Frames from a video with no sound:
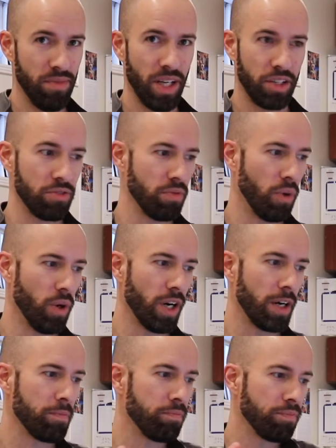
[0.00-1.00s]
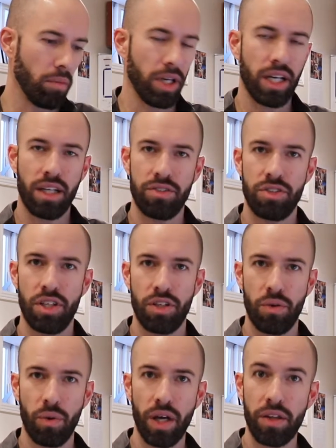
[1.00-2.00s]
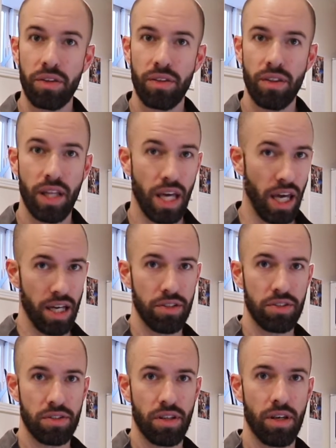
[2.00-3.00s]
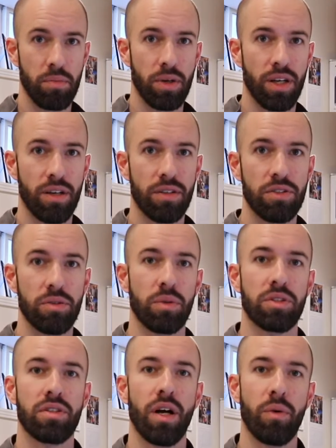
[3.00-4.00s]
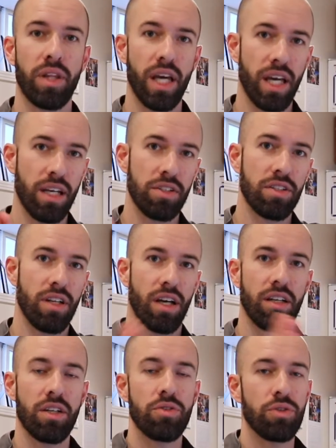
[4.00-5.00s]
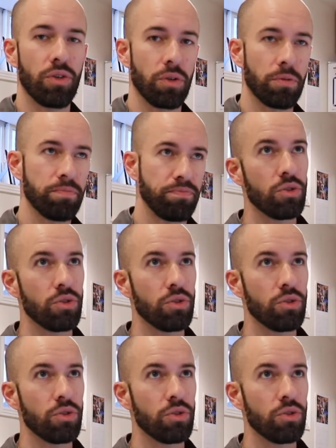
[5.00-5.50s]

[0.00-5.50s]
Next 4. I'm going to continue with the age theme here. So we'll start with the age 92.